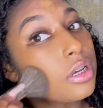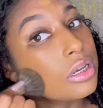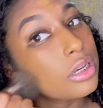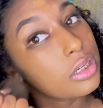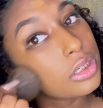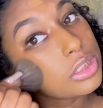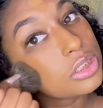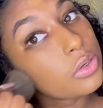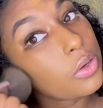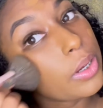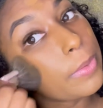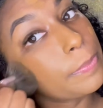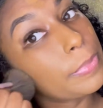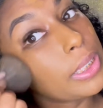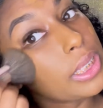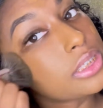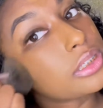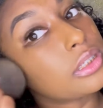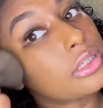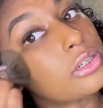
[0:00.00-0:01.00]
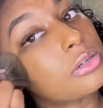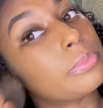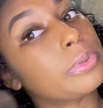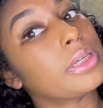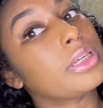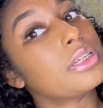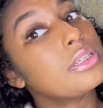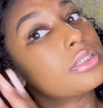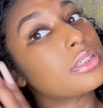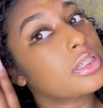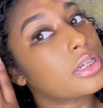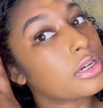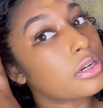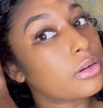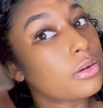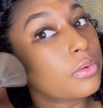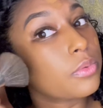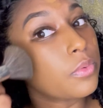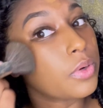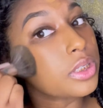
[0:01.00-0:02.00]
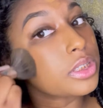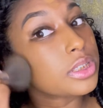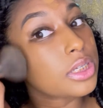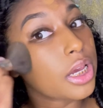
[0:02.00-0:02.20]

so it blends a little bit easier once